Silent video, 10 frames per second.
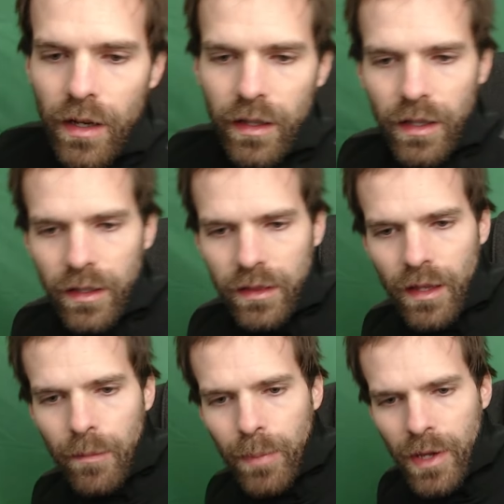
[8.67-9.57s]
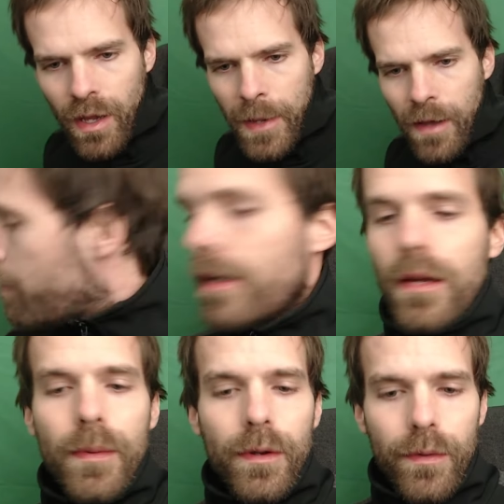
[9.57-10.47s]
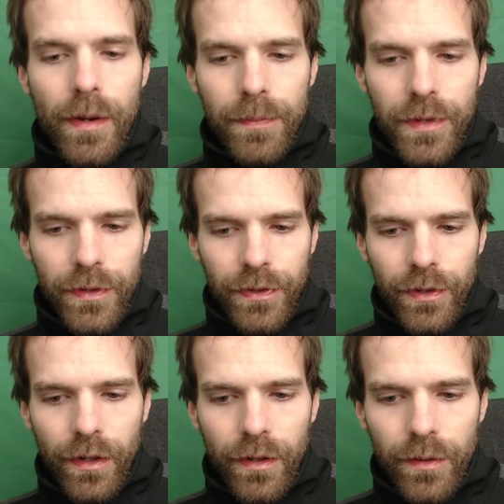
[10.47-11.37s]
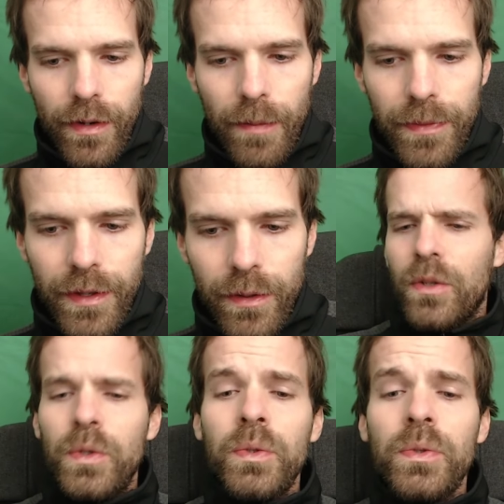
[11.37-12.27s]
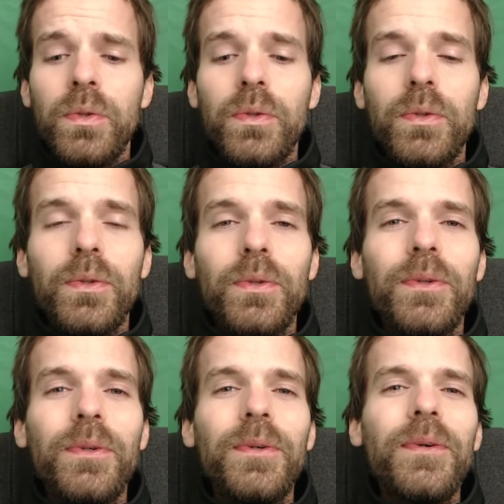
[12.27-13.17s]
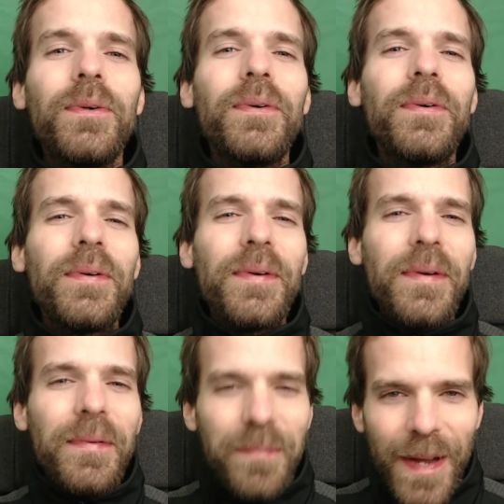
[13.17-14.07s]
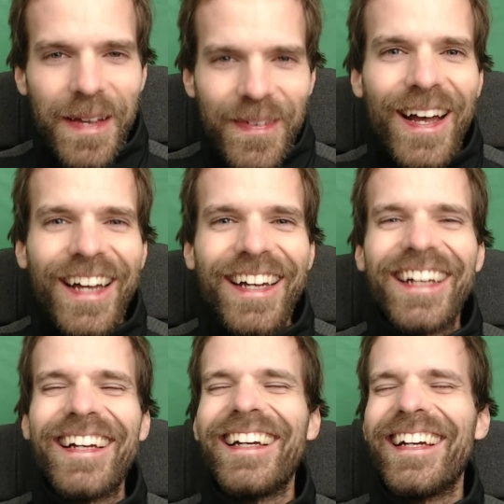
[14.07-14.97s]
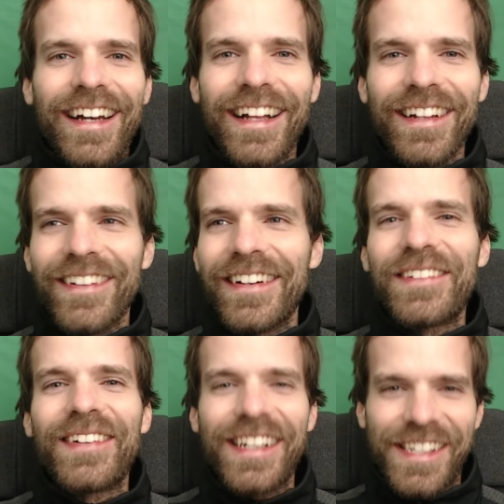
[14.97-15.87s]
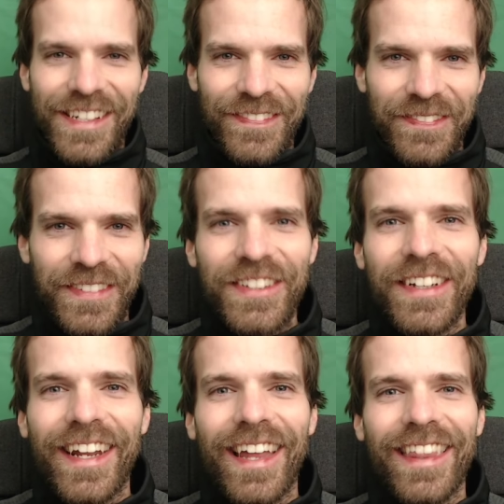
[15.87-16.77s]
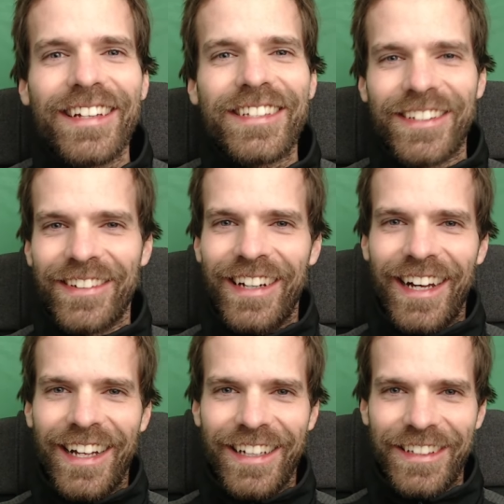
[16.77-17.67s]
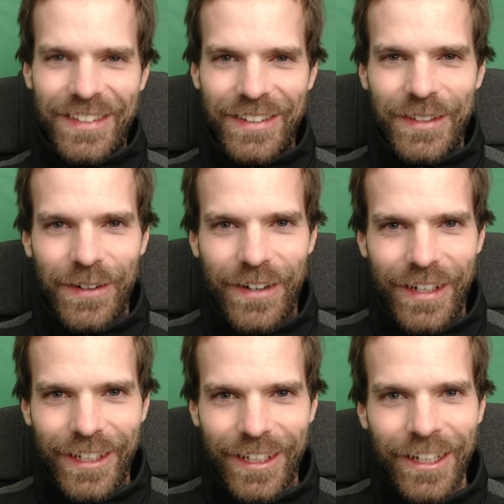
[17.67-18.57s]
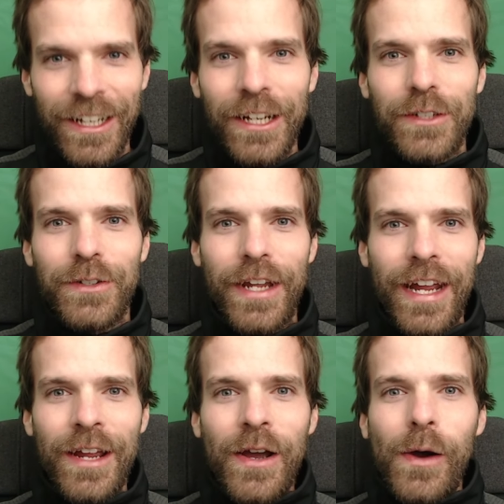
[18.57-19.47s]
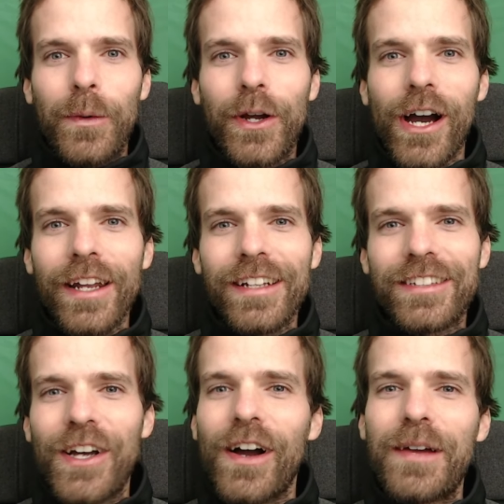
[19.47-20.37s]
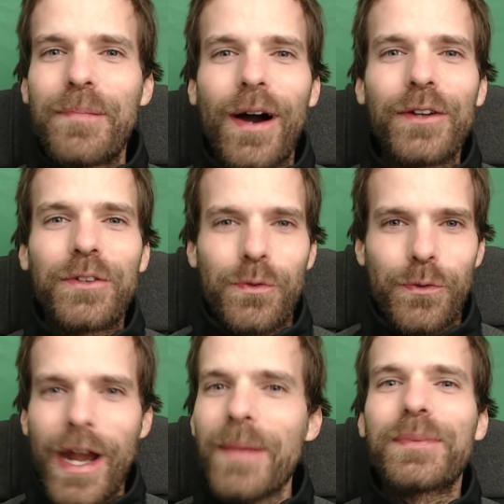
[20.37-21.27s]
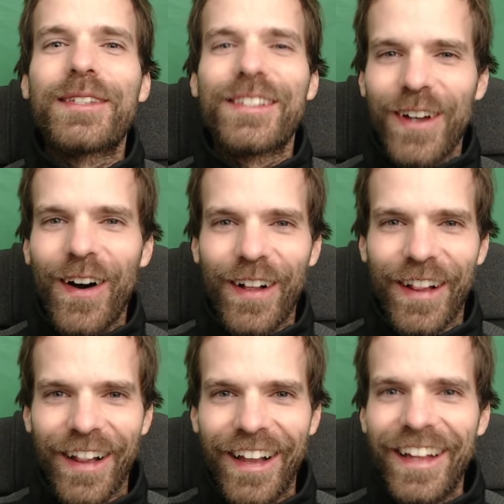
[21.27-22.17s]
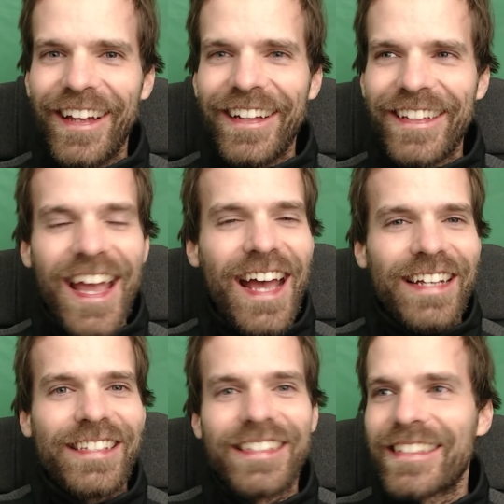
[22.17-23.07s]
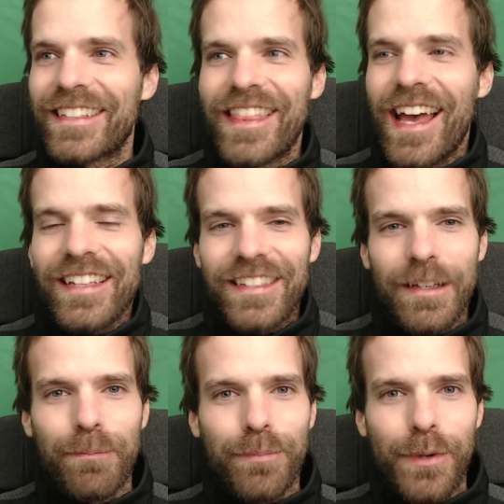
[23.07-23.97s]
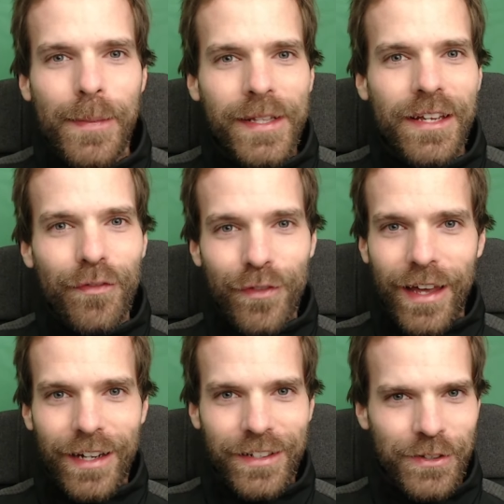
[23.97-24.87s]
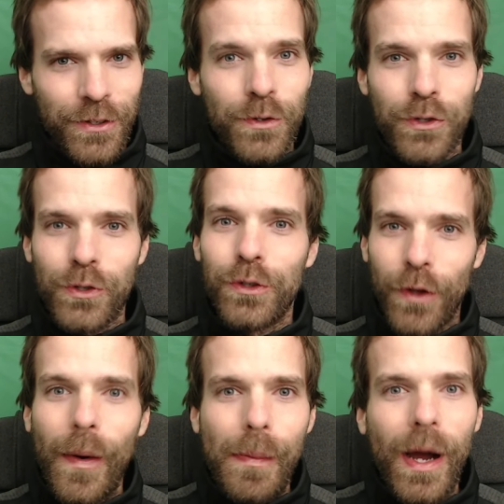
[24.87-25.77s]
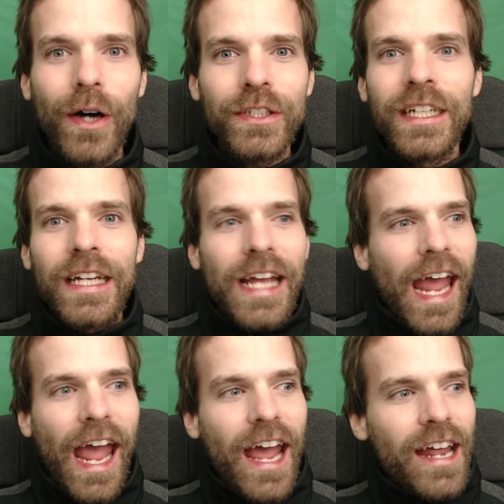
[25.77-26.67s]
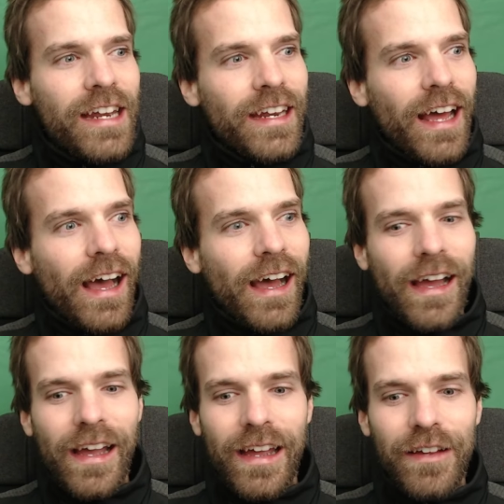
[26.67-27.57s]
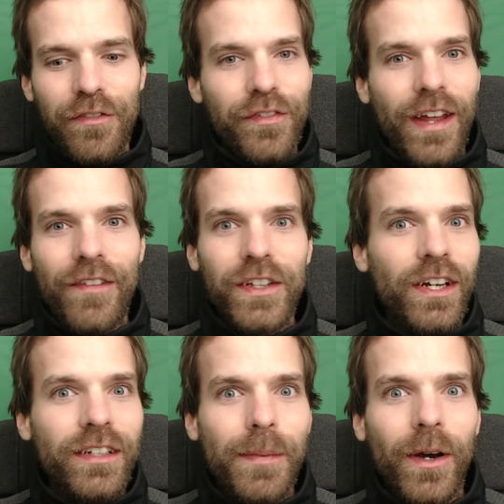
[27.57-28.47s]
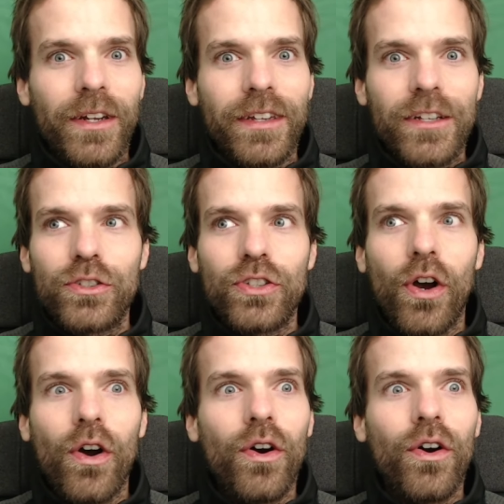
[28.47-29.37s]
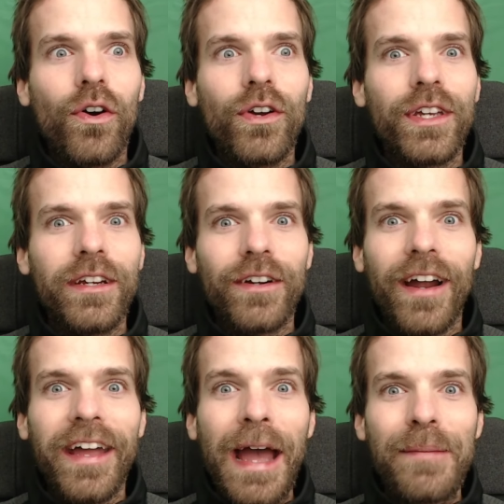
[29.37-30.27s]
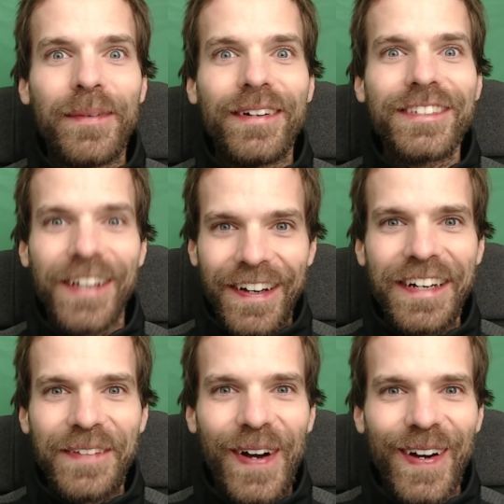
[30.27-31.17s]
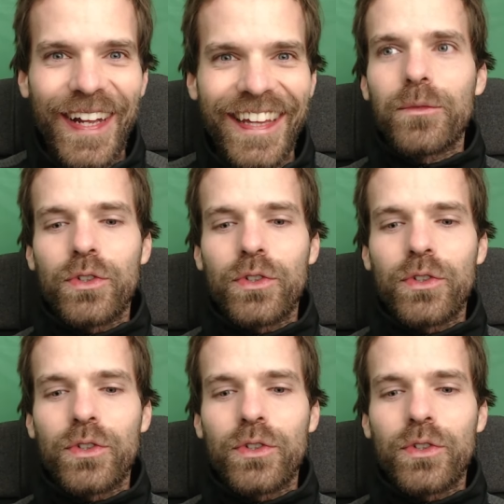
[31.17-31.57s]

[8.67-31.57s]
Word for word: I got that baby, baby, wrap the soul, wrap the, ooh, baby. Hello and welcome to another Solana tutorial. Today, we're gonna talk about wrapped S O L. Yes, that's a primitive that you should know about, and I've never talked about it. So here I am talking about it.